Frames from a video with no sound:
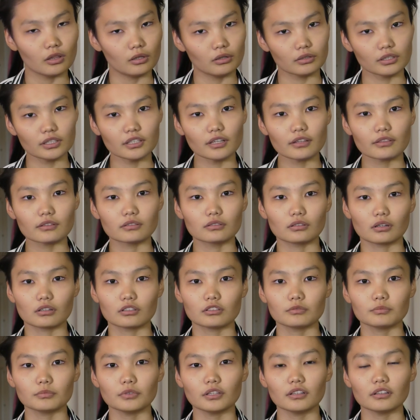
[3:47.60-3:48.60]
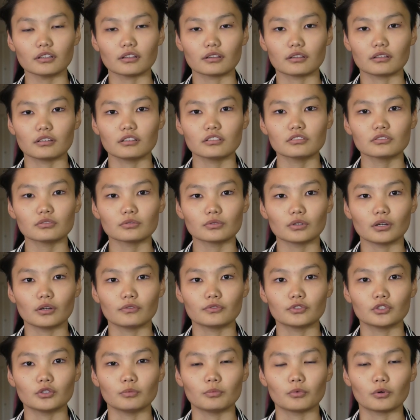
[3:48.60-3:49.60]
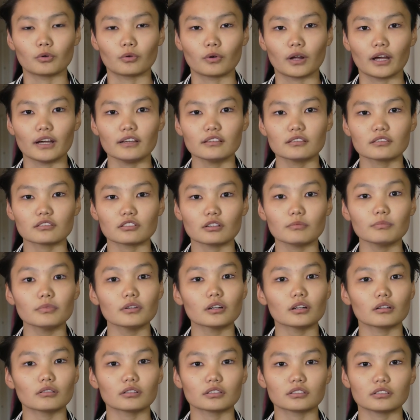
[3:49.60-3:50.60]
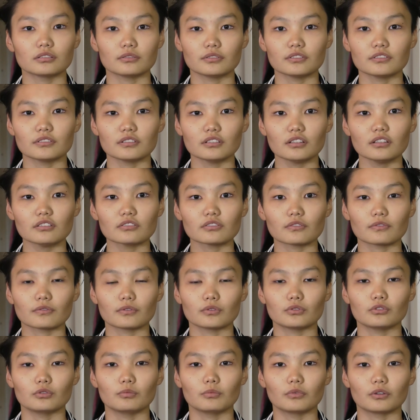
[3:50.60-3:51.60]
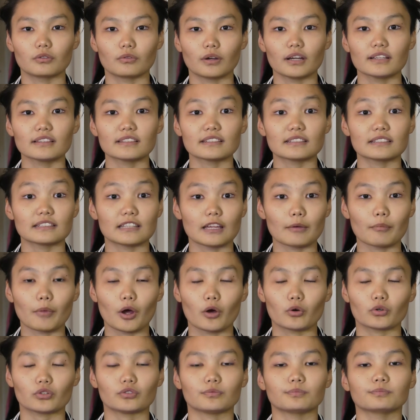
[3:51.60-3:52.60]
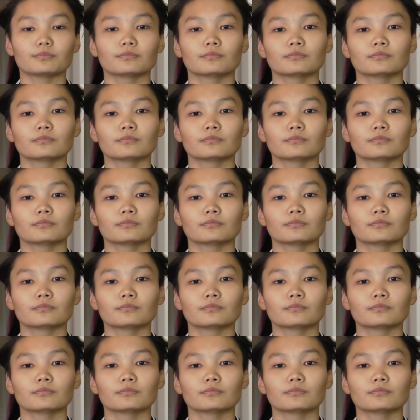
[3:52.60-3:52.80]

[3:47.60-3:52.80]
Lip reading: Looking at the document and the history of human rights, some characteristics of the human rights stem out.